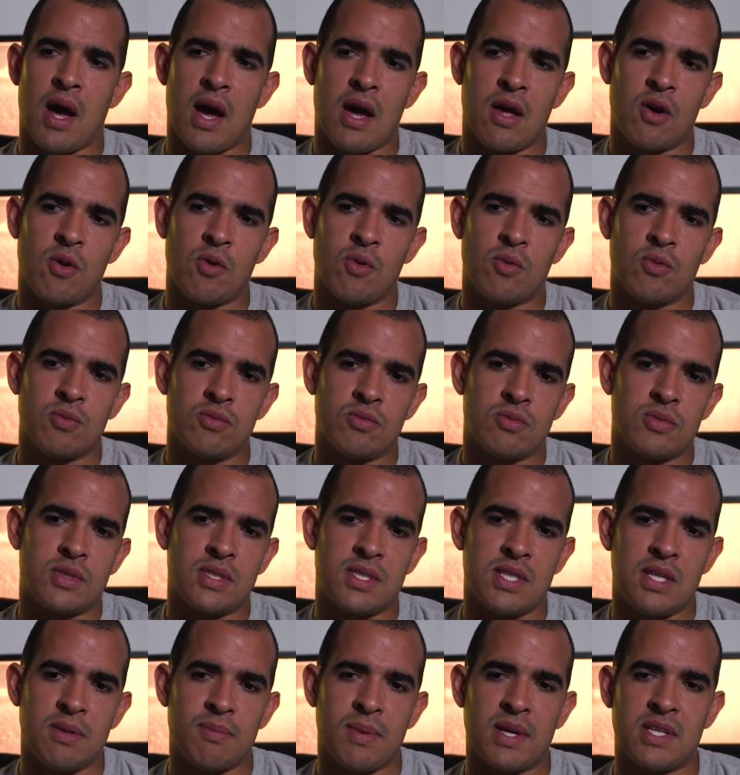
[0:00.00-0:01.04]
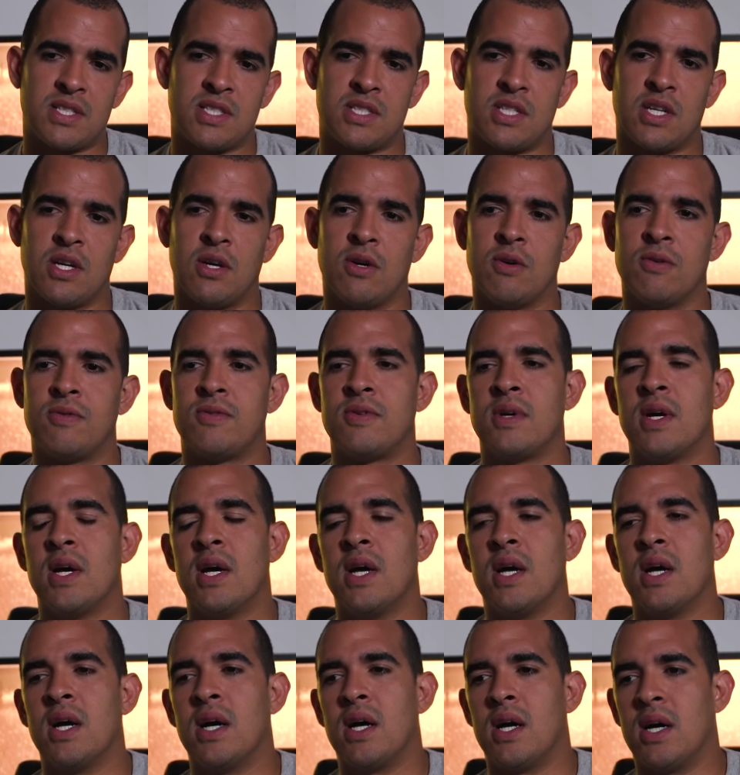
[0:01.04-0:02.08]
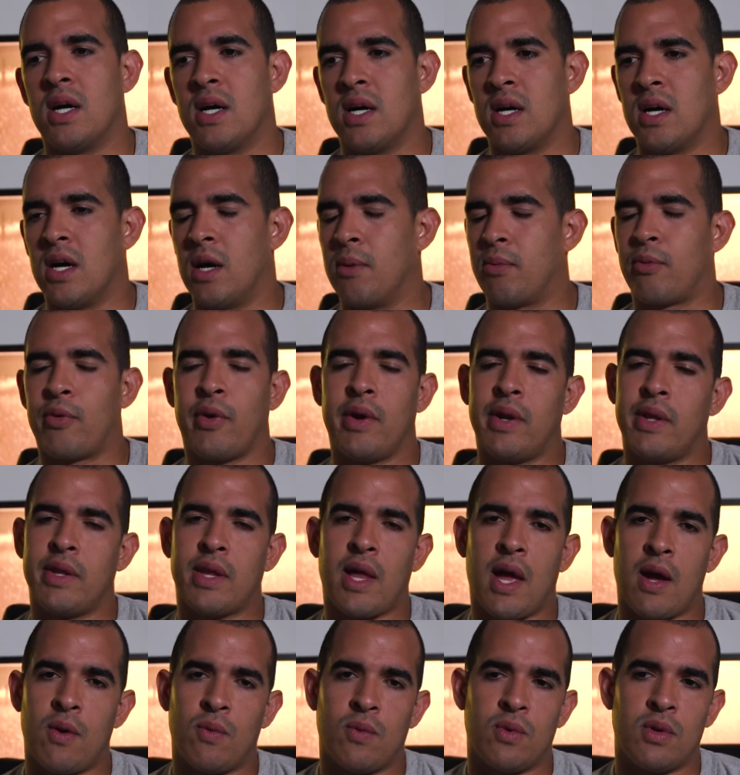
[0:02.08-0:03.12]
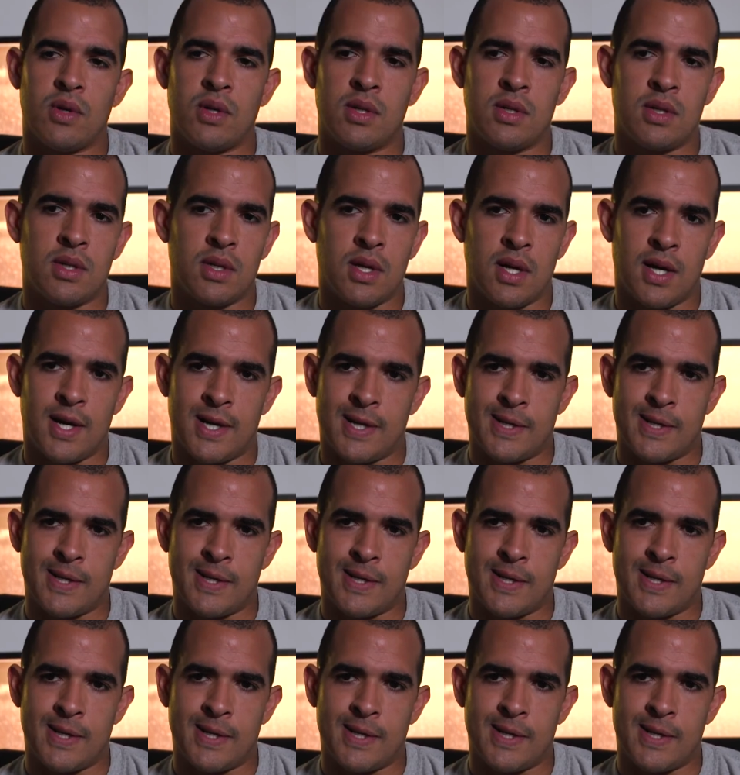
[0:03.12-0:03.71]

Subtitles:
I don't see myself upgrading that one.